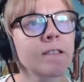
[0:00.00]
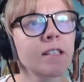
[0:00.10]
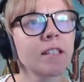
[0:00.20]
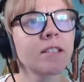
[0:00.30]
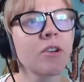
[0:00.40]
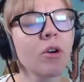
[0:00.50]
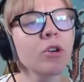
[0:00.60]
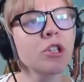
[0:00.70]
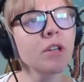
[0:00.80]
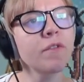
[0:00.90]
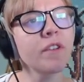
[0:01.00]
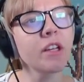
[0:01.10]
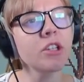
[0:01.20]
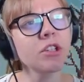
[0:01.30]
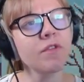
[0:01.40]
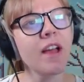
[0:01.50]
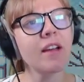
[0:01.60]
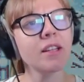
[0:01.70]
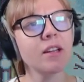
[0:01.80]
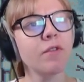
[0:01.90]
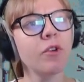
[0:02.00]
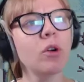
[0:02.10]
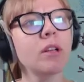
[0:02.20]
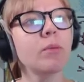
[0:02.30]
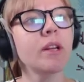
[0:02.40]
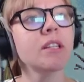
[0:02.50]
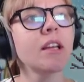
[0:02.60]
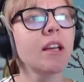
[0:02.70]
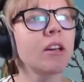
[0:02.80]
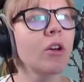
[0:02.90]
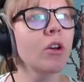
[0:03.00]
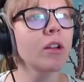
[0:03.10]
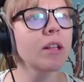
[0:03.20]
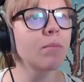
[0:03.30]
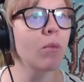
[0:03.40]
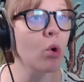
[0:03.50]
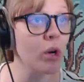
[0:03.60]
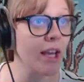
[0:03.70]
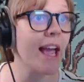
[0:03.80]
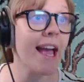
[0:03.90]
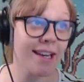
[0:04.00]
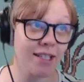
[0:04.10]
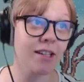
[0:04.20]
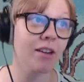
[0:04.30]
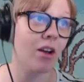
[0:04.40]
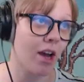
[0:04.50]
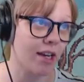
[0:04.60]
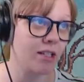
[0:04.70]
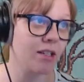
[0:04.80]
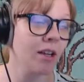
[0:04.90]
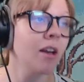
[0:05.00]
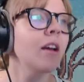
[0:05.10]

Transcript: Uh, it's an ocean fish found in fall and winter in early morning and at night.